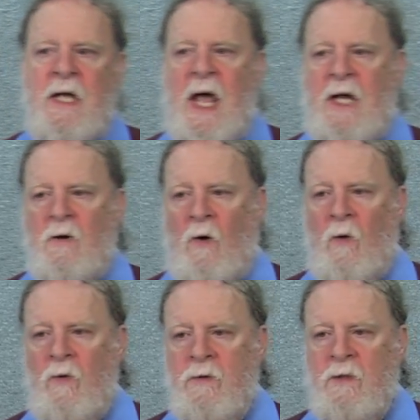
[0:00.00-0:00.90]
an
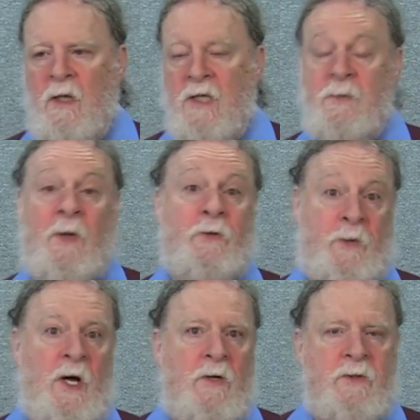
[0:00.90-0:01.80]
old, uh, actually about
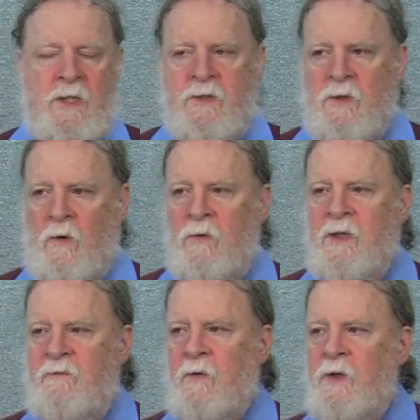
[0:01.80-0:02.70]
300 years
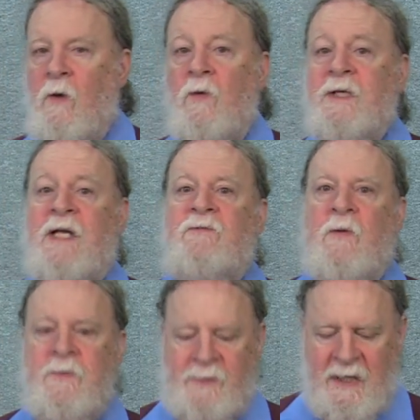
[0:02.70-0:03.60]
old, a very old and a
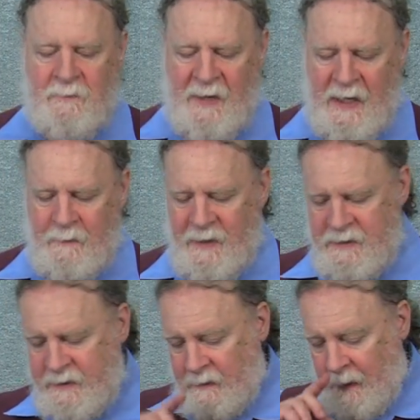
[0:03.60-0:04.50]
very big bank
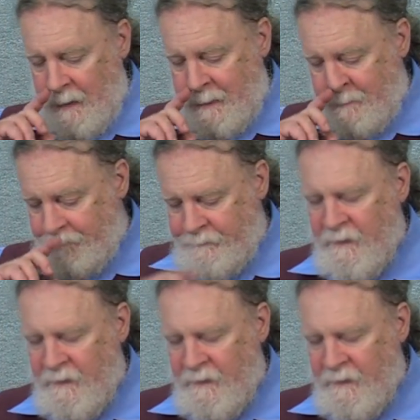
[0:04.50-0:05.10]
based in London.